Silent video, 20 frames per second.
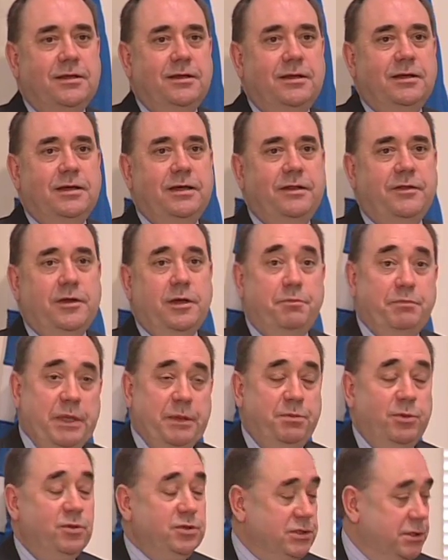There are
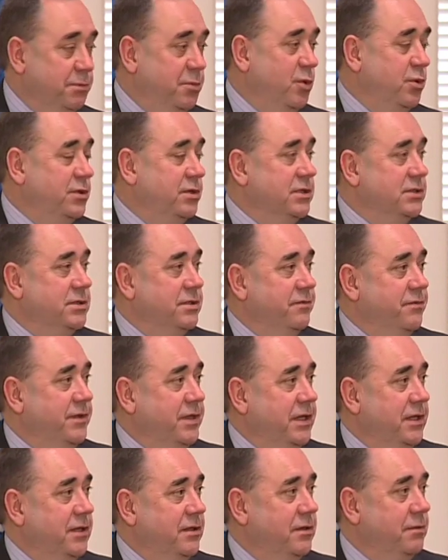people, supporters of
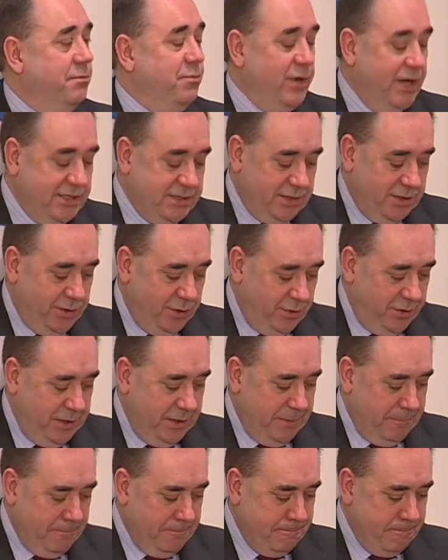the present
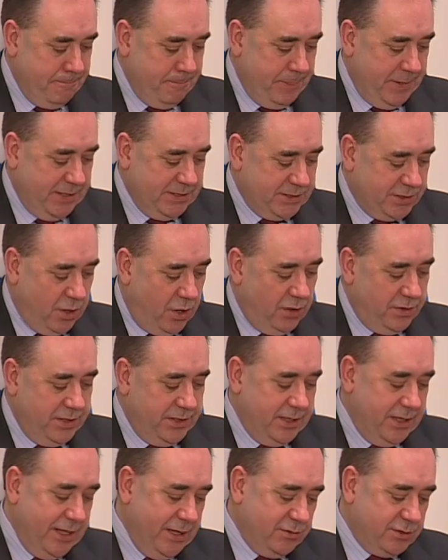Union in
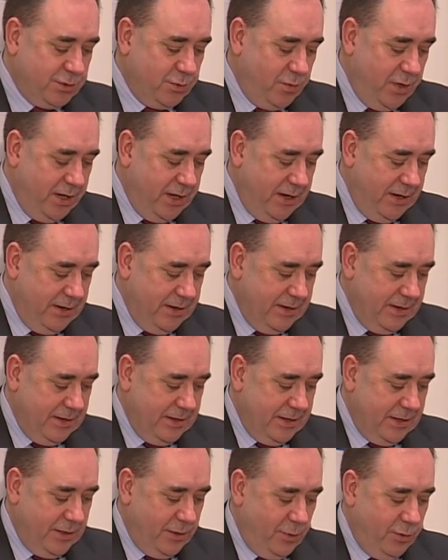Scotland and elsewhere,
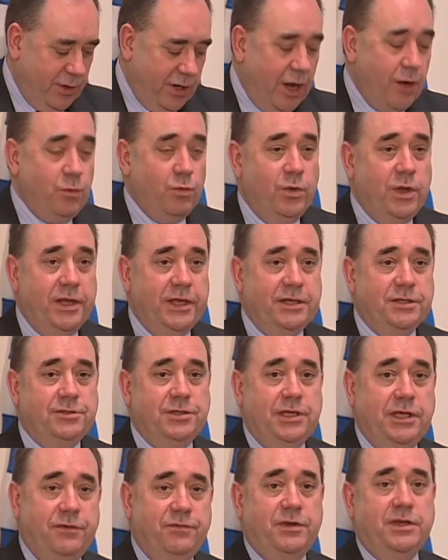who are unwilling
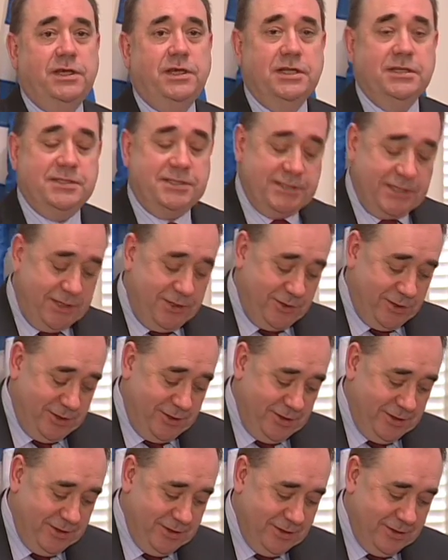to even consider
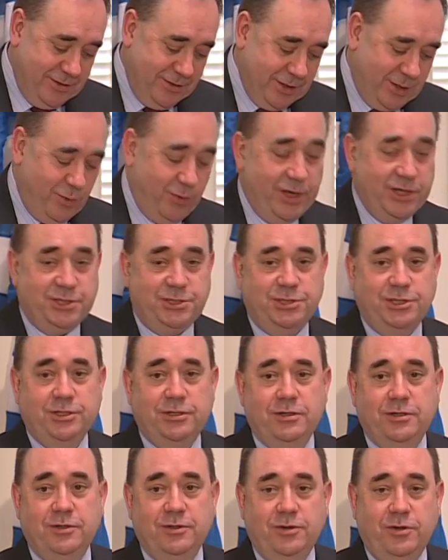the
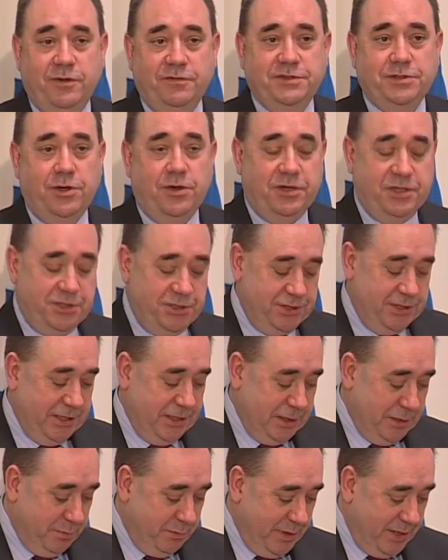question of Scottish
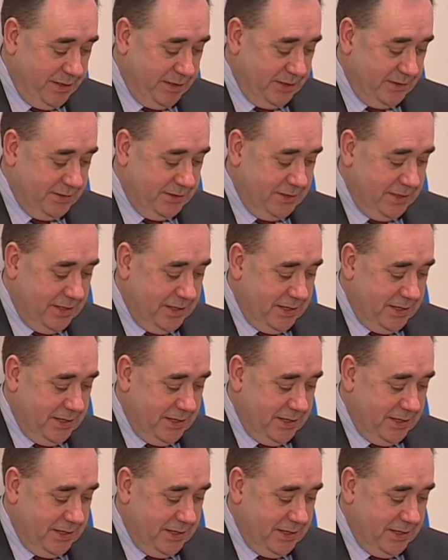independence.